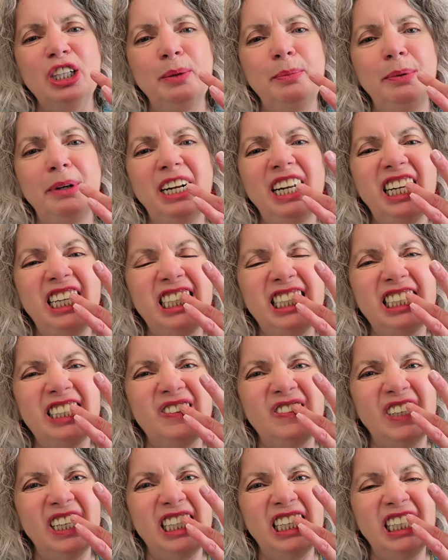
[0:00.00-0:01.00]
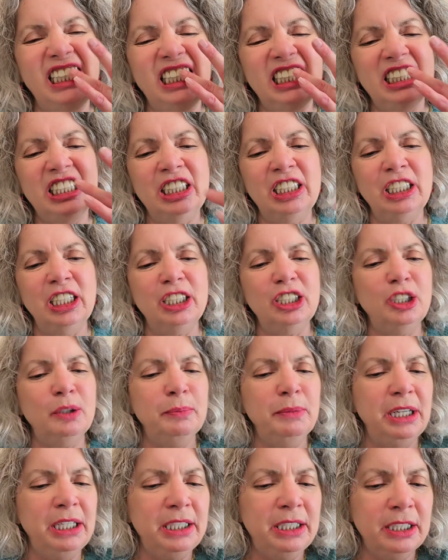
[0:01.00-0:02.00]
The bread is wanting to stick
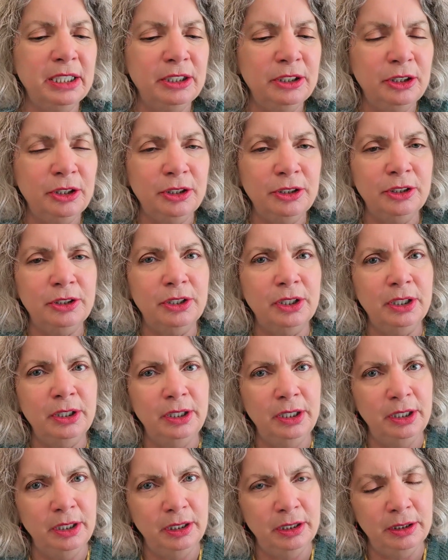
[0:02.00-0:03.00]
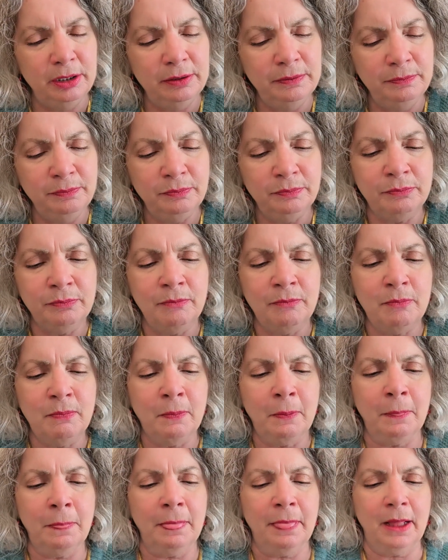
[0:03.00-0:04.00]
to my dentures a little.
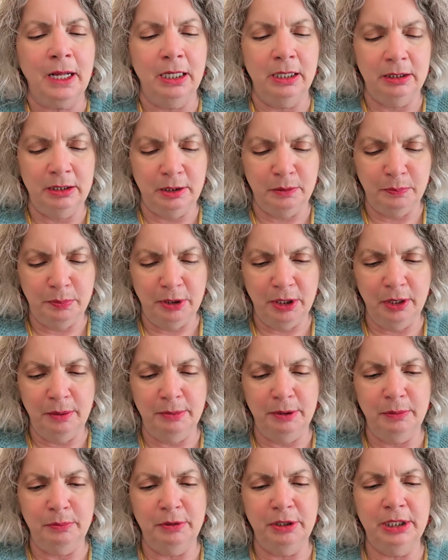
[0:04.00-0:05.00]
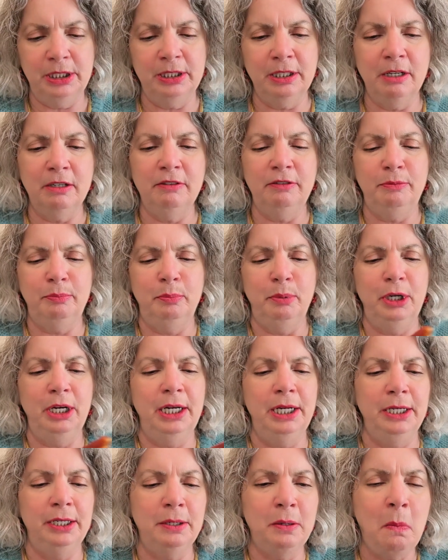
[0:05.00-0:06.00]
That's a problem with soft
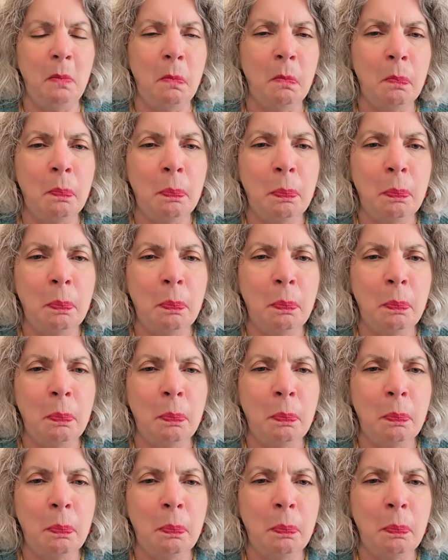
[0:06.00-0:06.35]
bread.